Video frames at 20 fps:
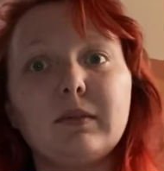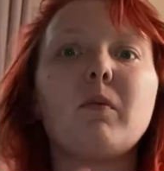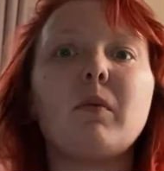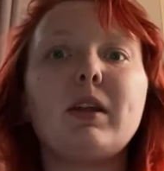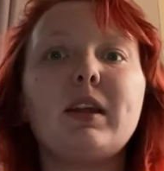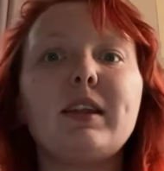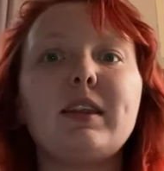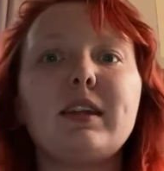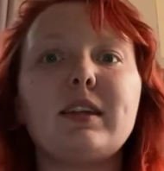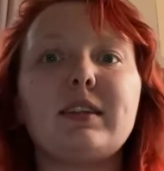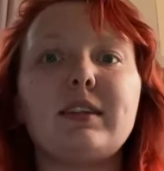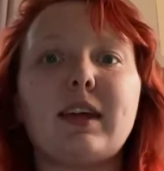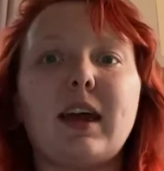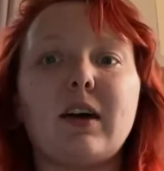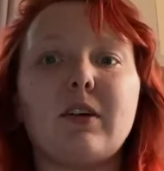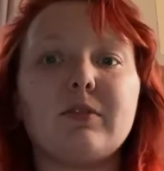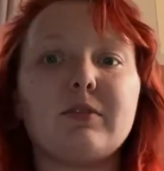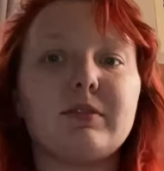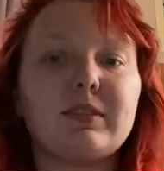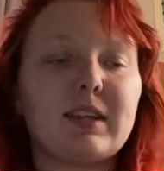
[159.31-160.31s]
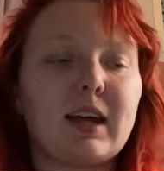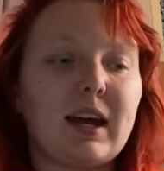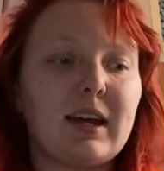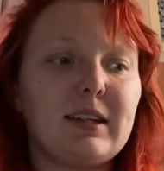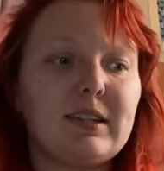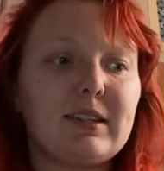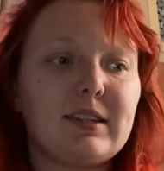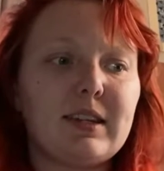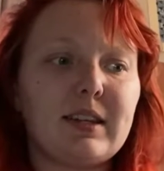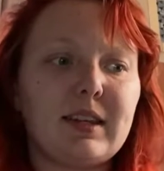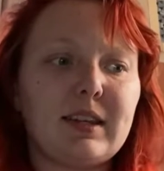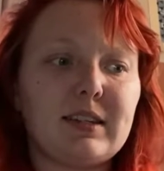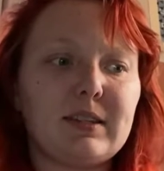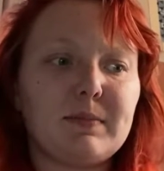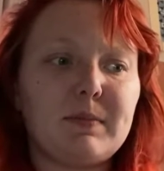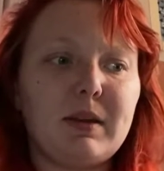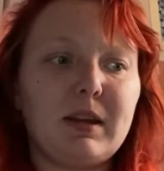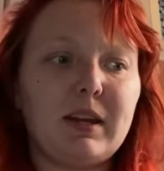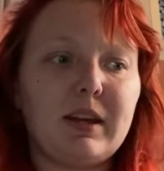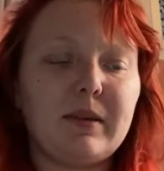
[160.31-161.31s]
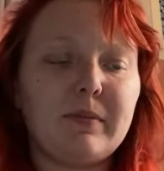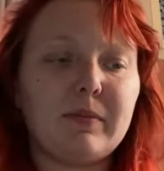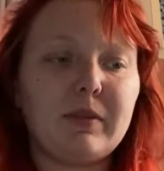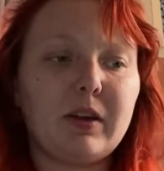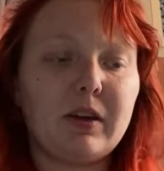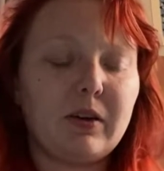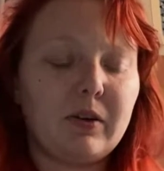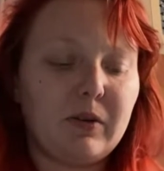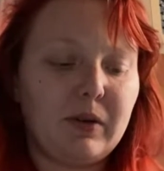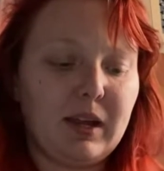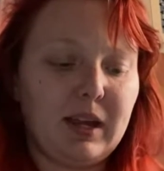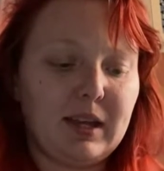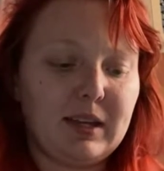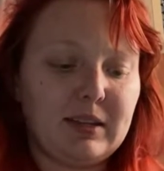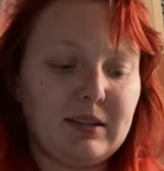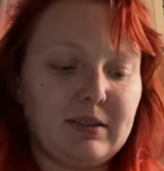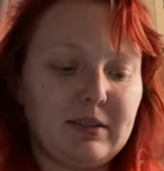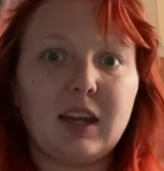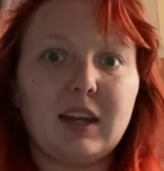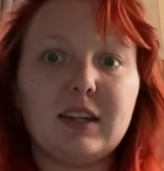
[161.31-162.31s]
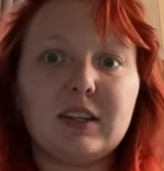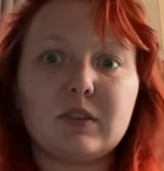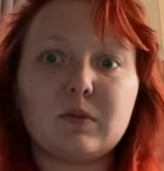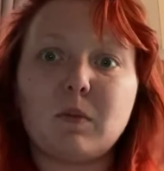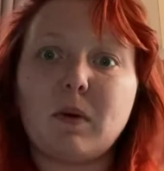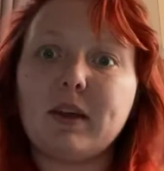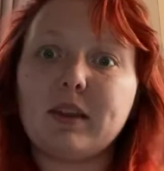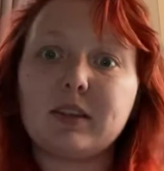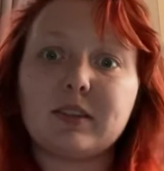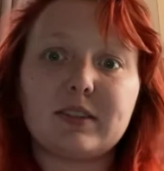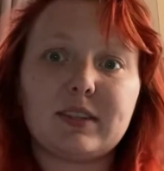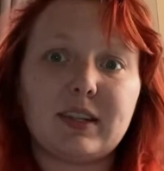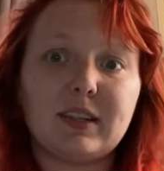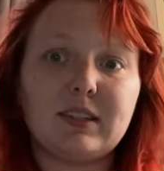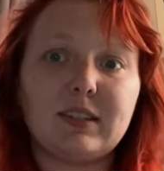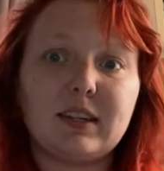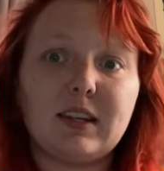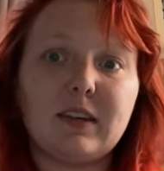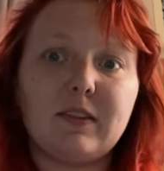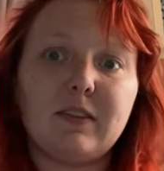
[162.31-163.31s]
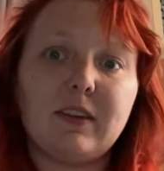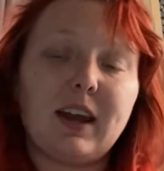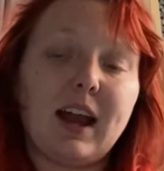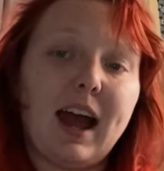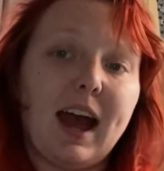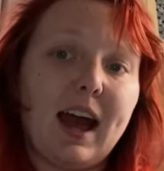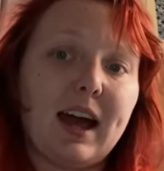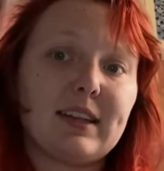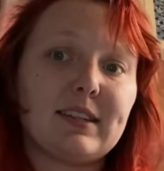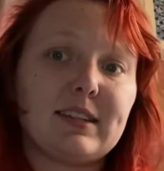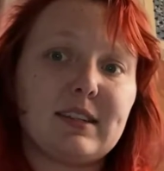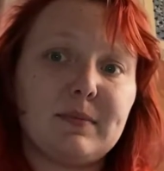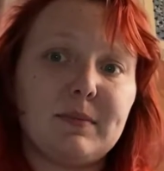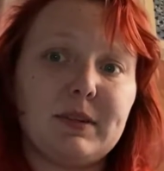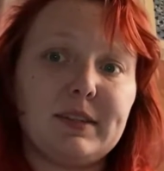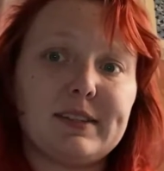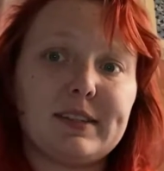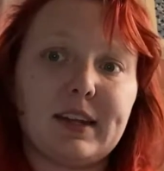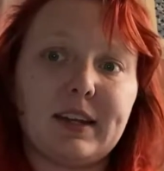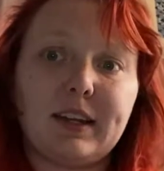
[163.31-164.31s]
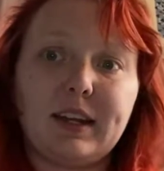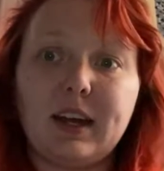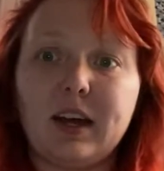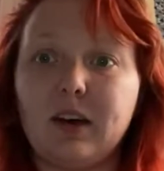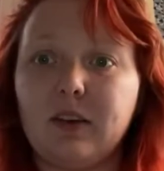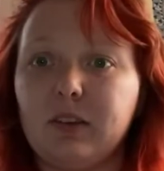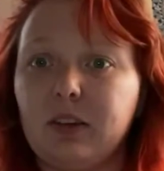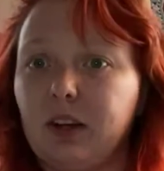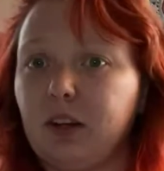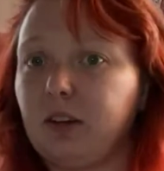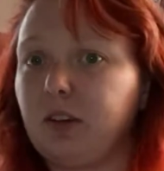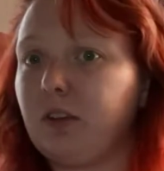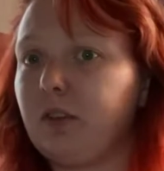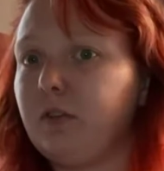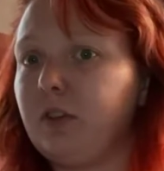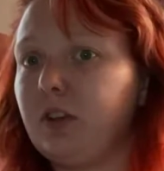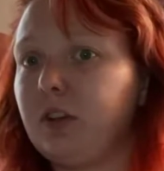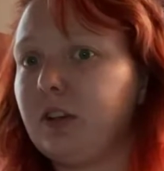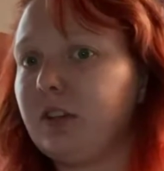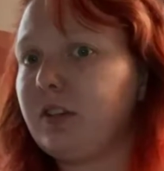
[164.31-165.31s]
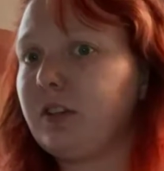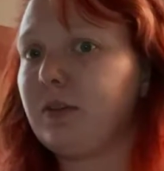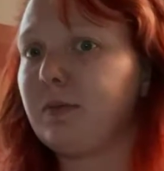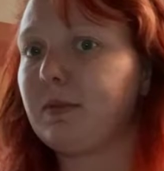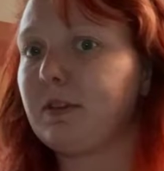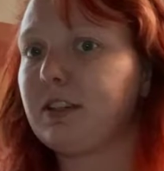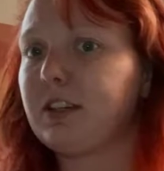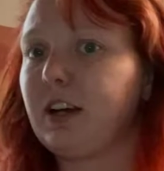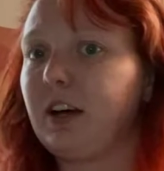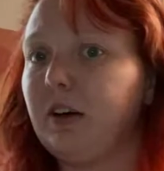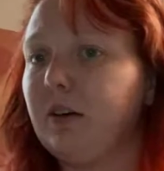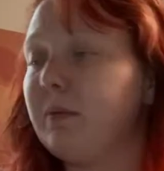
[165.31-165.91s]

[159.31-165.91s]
One of the downsides to this medium though is it is weather sensitive. It has to be sunny out. I don't know if you can super tell,